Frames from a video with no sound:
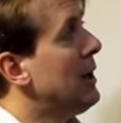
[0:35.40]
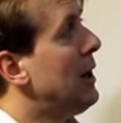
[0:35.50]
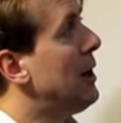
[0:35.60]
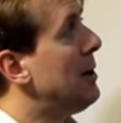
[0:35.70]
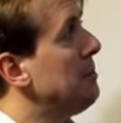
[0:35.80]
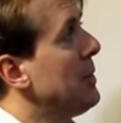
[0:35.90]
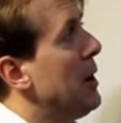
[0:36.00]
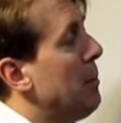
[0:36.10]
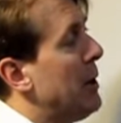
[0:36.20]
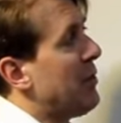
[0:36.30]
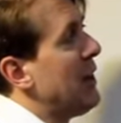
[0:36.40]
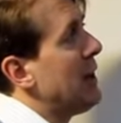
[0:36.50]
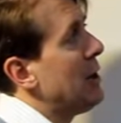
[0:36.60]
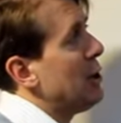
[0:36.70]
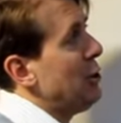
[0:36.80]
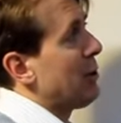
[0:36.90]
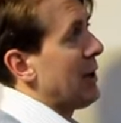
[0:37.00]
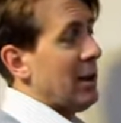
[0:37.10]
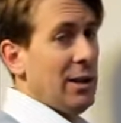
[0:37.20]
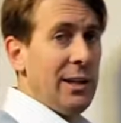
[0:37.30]
But then you
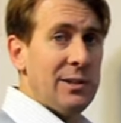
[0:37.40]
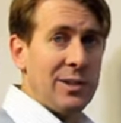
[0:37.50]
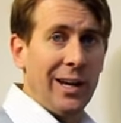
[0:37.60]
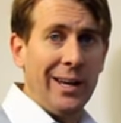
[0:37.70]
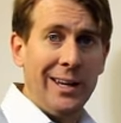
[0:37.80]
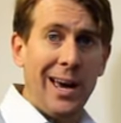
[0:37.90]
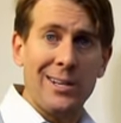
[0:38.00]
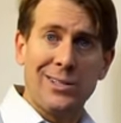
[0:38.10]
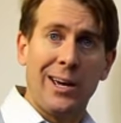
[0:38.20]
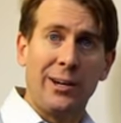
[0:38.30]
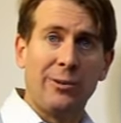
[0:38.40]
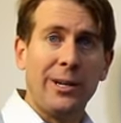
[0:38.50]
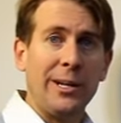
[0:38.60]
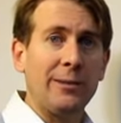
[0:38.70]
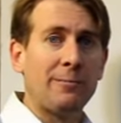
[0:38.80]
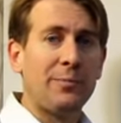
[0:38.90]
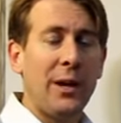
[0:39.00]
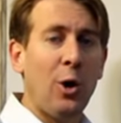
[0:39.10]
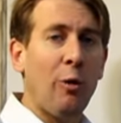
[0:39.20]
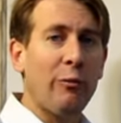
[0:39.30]
can at least say, yes, I agree.
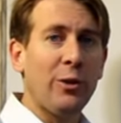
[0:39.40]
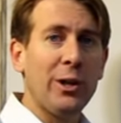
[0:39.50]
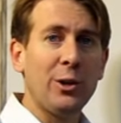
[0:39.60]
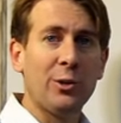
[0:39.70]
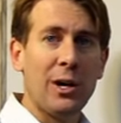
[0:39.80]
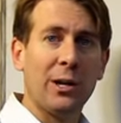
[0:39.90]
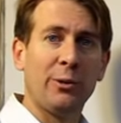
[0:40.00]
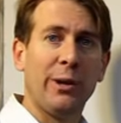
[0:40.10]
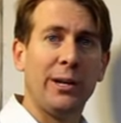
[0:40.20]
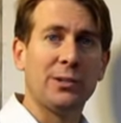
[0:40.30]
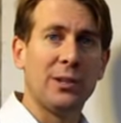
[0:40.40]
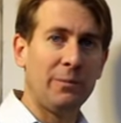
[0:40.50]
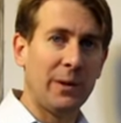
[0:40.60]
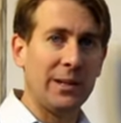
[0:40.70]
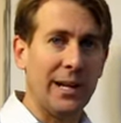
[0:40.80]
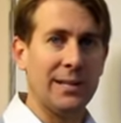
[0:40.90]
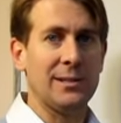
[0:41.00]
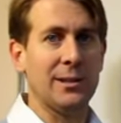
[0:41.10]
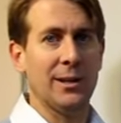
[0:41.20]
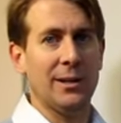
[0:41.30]
And hopefully you're not agreeing to something
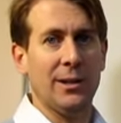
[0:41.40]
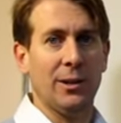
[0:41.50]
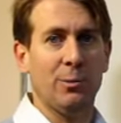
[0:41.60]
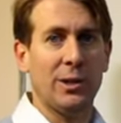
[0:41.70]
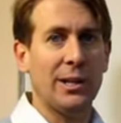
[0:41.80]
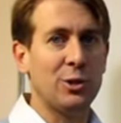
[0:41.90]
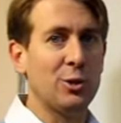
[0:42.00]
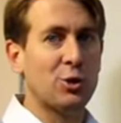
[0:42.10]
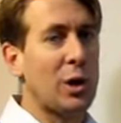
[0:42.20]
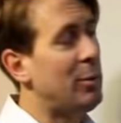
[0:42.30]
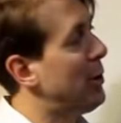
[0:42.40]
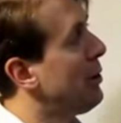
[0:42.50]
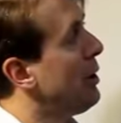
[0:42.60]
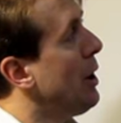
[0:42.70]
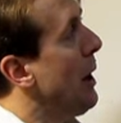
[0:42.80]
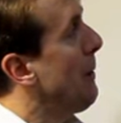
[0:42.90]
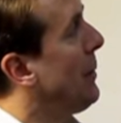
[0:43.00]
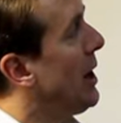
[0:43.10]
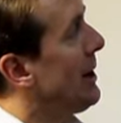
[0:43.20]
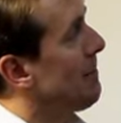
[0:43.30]
that's, would get you in trouble.
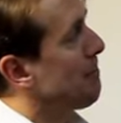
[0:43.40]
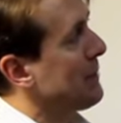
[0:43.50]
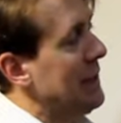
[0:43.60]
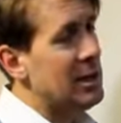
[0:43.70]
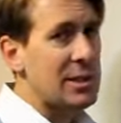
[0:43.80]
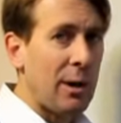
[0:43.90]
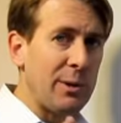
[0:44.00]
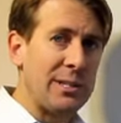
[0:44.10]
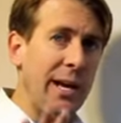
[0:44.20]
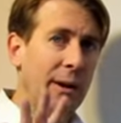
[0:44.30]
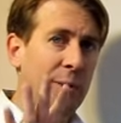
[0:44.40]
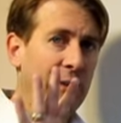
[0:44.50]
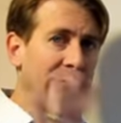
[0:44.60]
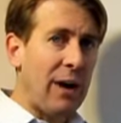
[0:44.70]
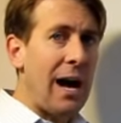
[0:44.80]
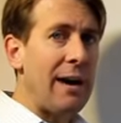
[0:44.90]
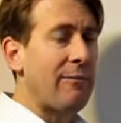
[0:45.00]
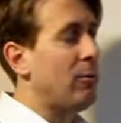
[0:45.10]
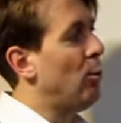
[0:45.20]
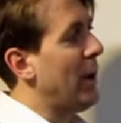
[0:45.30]
But here's how we say it. We've got
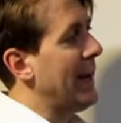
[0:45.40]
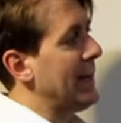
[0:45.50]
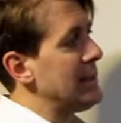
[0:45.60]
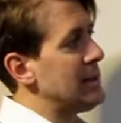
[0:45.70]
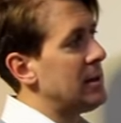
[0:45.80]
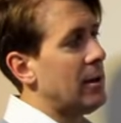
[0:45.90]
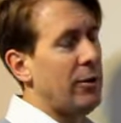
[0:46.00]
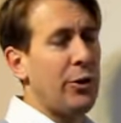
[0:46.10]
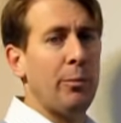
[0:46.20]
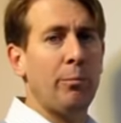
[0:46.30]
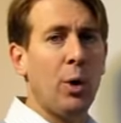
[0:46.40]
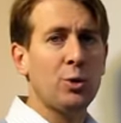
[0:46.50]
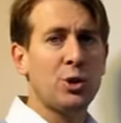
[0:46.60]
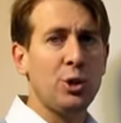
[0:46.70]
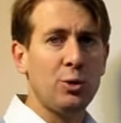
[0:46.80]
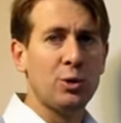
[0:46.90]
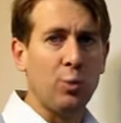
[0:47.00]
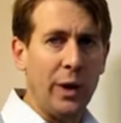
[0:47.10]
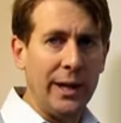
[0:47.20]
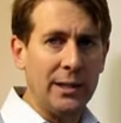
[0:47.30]
5 ways, the most used
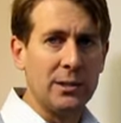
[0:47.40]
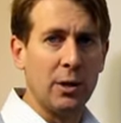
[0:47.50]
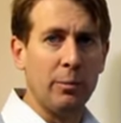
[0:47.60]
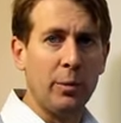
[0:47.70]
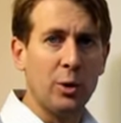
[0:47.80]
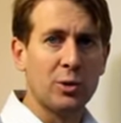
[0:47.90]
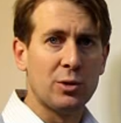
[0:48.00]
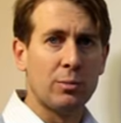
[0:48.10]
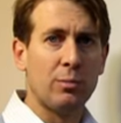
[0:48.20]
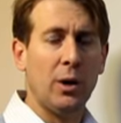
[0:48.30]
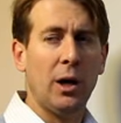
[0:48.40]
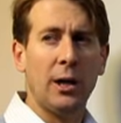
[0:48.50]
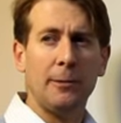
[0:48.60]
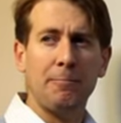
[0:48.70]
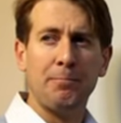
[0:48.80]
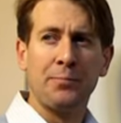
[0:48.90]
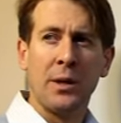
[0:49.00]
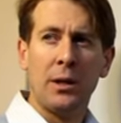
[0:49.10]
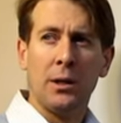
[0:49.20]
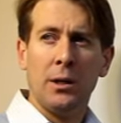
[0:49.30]
ways, or the most,
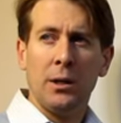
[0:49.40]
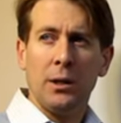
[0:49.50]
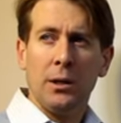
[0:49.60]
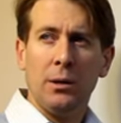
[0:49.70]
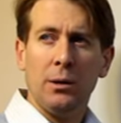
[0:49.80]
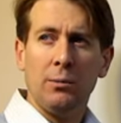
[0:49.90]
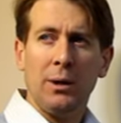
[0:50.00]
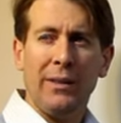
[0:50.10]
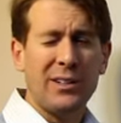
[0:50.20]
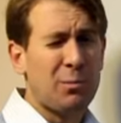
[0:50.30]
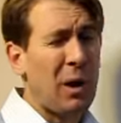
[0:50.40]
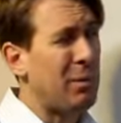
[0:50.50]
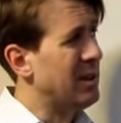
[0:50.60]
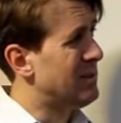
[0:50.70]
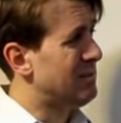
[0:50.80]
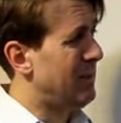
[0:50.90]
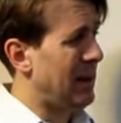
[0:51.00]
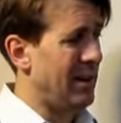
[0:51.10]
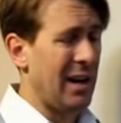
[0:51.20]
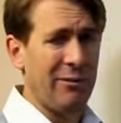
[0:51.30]
this is probably
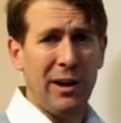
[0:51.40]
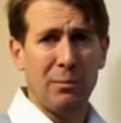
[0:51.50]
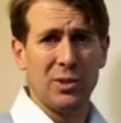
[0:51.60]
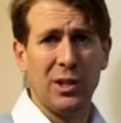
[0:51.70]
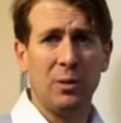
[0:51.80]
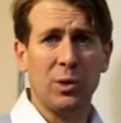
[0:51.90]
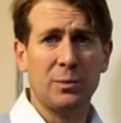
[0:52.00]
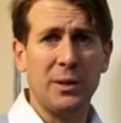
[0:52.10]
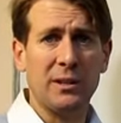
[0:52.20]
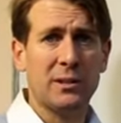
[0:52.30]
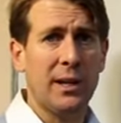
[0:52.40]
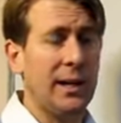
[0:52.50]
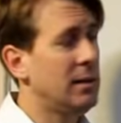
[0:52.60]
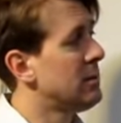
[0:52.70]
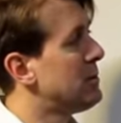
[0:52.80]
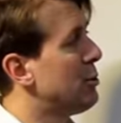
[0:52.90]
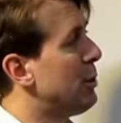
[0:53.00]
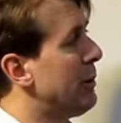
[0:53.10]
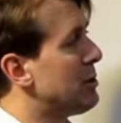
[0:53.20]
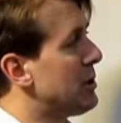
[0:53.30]
about 95% of what's being said to
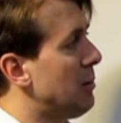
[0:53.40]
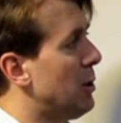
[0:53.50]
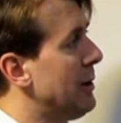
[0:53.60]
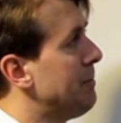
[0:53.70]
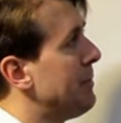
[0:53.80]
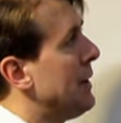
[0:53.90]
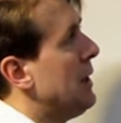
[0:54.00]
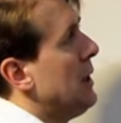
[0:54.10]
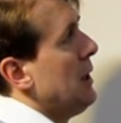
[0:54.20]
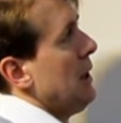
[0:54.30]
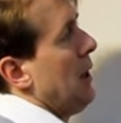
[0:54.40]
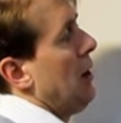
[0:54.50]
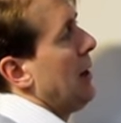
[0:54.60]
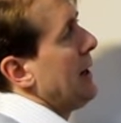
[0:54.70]
agree with someone. All